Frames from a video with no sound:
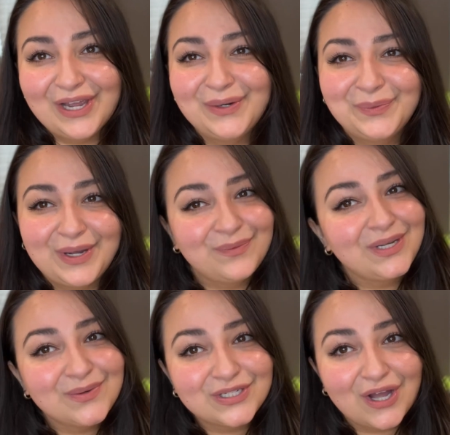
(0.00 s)
when
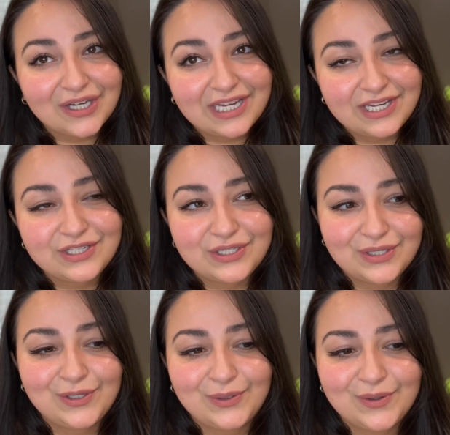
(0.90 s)
we were talking
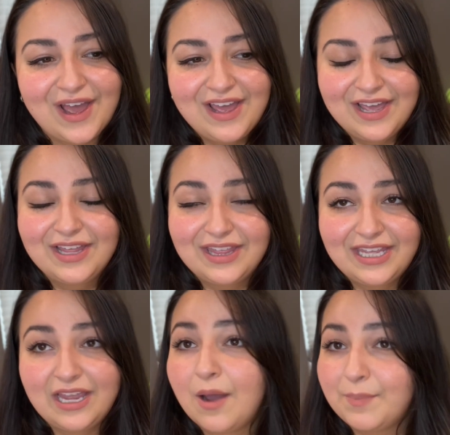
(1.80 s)
to
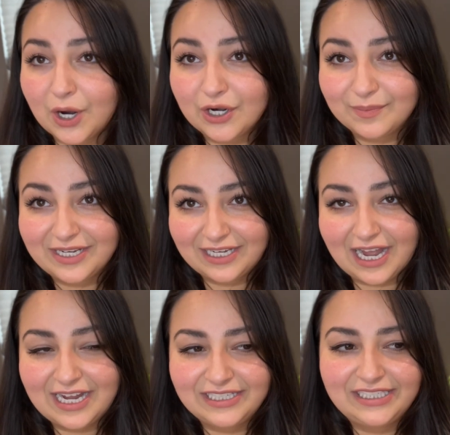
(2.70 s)
the apartment
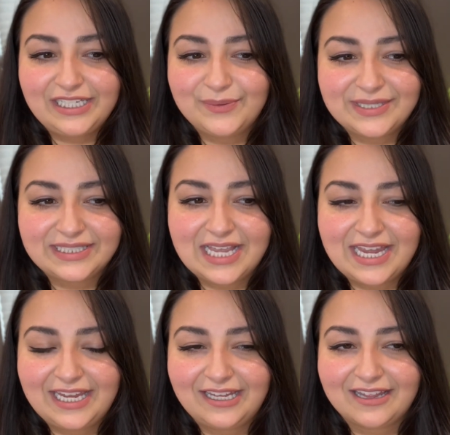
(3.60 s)
guide, he was
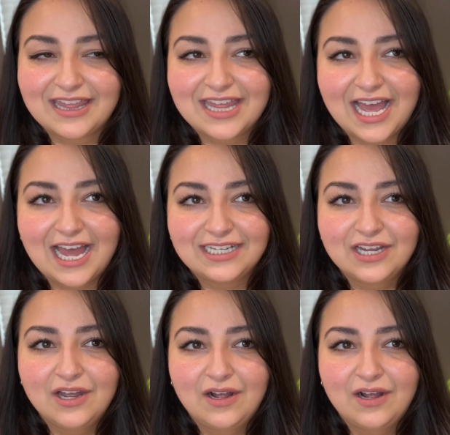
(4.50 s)
saying that